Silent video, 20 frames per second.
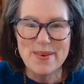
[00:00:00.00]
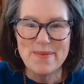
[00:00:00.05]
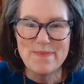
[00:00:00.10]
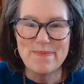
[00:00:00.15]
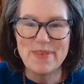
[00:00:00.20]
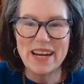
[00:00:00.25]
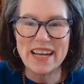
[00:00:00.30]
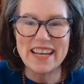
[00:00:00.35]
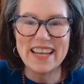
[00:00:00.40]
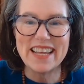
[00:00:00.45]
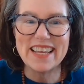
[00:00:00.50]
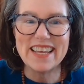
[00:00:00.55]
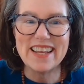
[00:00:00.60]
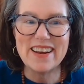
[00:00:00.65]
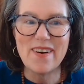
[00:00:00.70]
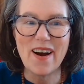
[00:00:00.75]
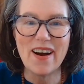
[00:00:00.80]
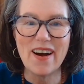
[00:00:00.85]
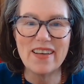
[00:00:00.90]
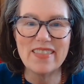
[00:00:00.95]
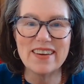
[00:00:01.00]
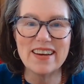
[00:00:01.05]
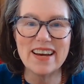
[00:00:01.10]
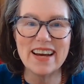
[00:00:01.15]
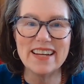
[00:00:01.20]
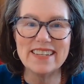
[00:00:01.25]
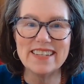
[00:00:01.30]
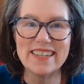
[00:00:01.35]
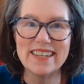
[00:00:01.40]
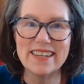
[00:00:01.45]
But, you know, all the
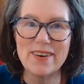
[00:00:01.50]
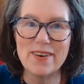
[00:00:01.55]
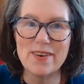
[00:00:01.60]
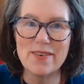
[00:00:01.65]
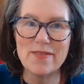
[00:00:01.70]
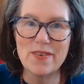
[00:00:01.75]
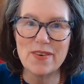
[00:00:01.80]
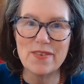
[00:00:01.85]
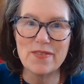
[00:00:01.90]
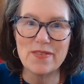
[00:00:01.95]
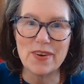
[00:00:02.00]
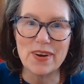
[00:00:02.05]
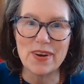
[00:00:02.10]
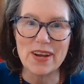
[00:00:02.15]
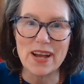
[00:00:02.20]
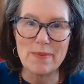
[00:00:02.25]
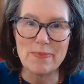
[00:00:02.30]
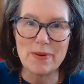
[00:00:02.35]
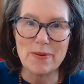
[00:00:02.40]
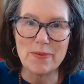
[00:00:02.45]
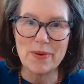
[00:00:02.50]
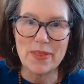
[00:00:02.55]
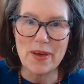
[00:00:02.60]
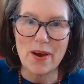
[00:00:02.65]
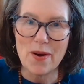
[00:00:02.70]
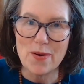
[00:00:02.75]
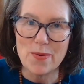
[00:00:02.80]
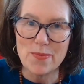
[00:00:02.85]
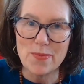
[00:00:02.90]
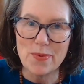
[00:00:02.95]
hunching over, if you're helping with
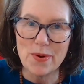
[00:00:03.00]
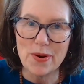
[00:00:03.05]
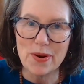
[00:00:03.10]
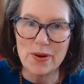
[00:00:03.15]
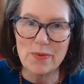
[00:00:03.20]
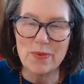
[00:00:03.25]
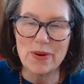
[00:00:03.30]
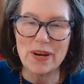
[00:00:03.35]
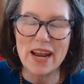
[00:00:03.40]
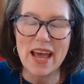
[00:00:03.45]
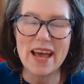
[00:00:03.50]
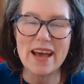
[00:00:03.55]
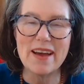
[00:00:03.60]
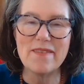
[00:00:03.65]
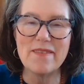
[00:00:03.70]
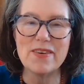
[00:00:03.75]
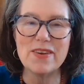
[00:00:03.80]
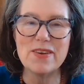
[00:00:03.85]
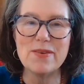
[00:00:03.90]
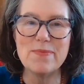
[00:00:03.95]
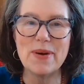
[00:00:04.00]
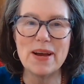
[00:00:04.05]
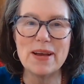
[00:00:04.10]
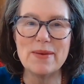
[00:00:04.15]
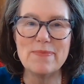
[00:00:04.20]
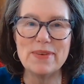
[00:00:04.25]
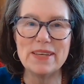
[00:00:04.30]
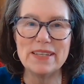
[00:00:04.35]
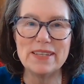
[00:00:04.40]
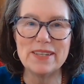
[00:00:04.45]
homework, whatever you
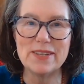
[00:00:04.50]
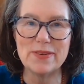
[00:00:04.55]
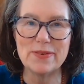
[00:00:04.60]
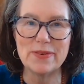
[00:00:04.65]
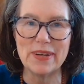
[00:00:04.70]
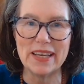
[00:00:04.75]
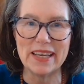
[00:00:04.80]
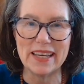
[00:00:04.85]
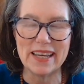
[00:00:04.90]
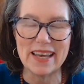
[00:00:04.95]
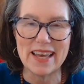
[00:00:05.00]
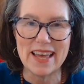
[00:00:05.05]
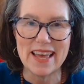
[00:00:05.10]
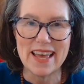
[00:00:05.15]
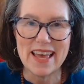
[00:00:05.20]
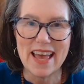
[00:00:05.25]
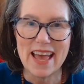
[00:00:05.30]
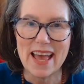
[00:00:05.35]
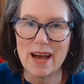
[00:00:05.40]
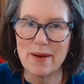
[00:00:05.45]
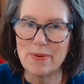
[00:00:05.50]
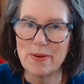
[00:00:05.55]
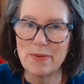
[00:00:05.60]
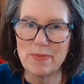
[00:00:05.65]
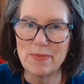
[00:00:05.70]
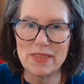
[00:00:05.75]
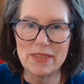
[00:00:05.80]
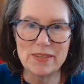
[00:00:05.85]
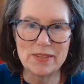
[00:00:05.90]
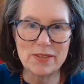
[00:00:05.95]
might be doing, helping
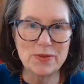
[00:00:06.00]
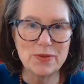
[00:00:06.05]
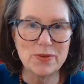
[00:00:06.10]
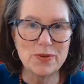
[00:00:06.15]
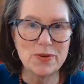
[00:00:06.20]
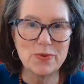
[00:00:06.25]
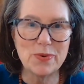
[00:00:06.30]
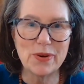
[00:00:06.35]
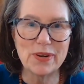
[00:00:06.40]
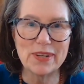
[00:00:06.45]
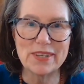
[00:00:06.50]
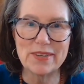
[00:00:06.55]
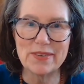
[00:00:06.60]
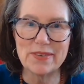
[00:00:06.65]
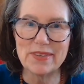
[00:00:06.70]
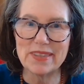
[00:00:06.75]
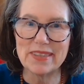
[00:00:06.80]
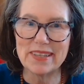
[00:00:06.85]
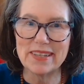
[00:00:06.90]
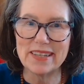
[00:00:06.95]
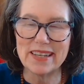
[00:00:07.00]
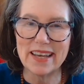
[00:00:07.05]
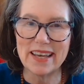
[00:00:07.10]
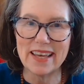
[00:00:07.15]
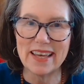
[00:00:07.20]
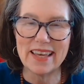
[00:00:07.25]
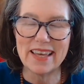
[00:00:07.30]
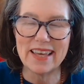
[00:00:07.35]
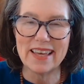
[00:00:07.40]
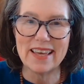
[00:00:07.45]
with the schoolwork during the
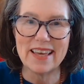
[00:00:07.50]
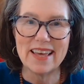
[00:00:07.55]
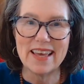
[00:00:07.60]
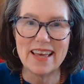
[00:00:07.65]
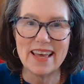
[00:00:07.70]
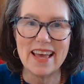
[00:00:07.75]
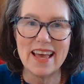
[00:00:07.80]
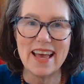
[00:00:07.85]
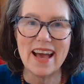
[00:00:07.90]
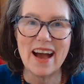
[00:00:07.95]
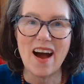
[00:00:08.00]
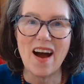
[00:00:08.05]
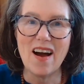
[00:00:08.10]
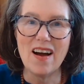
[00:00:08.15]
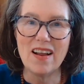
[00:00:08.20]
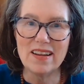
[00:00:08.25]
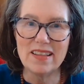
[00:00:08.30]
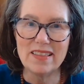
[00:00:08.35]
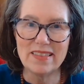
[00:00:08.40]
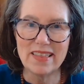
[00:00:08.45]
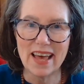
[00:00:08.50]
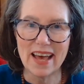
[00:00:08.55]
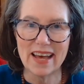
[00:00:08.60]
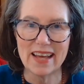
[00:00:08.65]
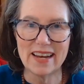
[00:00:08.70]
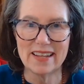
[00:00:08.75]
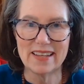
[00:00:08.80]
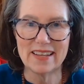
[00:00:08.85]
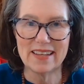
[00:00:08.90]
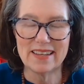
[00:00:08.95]
day, all of
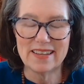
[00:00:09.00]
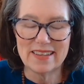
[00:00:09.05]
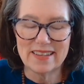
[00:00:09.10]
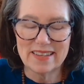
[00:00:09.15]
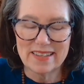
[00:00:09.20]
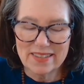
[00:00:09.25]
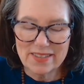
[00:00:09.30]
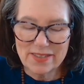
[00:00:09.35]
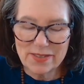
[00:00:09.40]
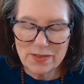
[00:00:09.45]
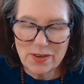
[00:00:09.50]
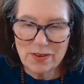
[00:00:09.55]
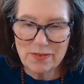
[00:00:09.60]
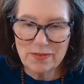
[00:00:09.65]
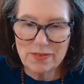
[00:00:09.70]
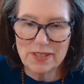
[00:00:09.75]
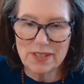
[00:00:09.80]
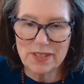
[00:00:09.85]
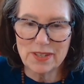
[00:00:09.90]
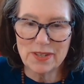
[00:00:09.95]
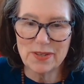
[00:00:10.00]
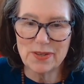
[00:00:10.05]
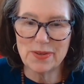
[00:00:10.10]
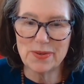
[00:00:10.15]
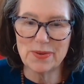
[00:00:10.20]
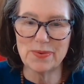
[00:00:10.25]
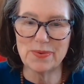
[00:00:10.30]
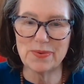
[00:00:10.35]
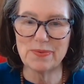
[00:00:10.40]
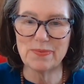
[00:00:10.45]
that serves
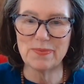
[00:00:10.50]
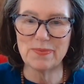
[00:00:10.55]
to,